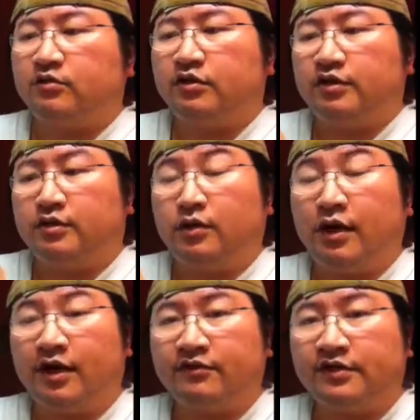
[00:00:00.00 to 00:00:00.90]
What you
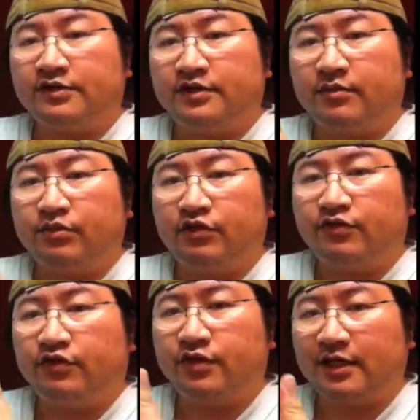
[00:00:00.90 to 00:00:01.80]
have is the input
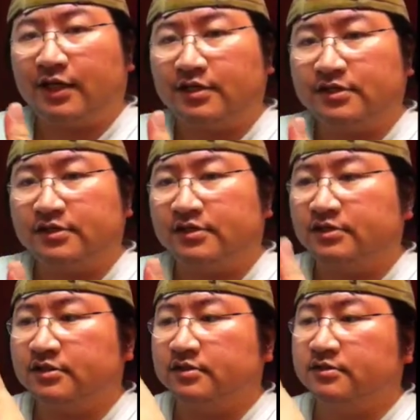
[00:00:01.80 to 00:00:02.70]
for the
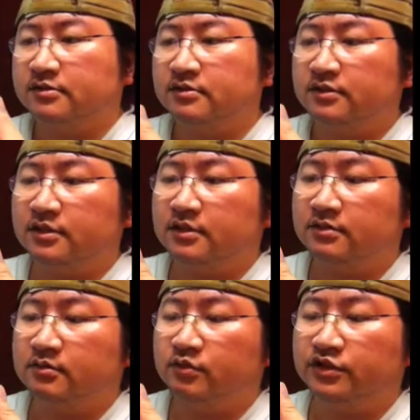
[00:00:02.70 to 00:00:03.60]
glasses,
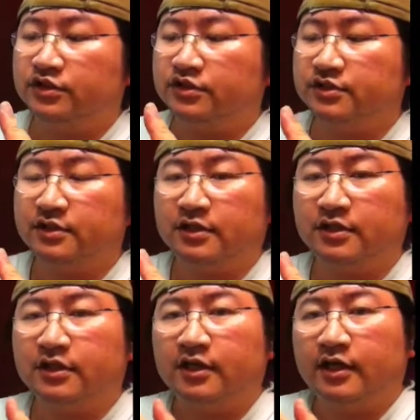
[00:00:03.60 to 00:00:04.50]
which is an
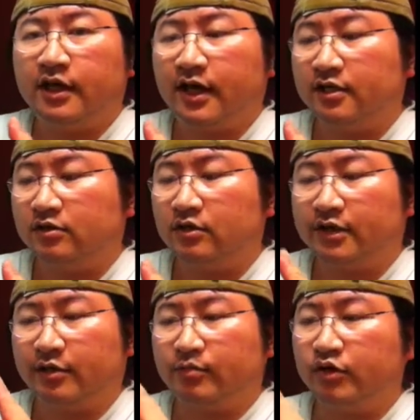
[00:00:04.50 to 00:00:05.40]

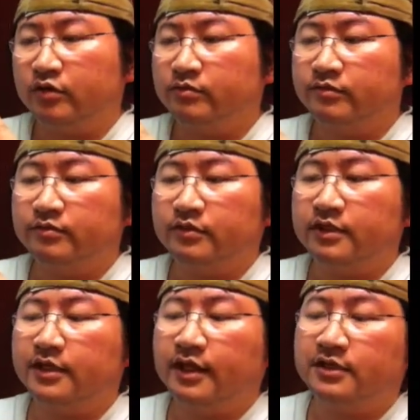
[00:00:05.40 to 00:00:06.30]
analog input
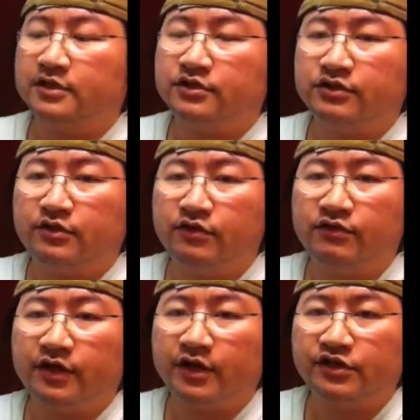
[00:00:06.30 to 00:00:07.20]
connected to
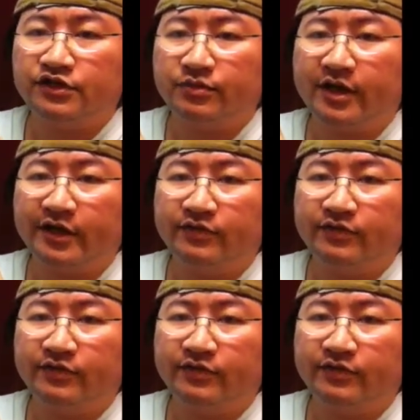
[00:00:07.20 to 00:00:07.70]
the HDMI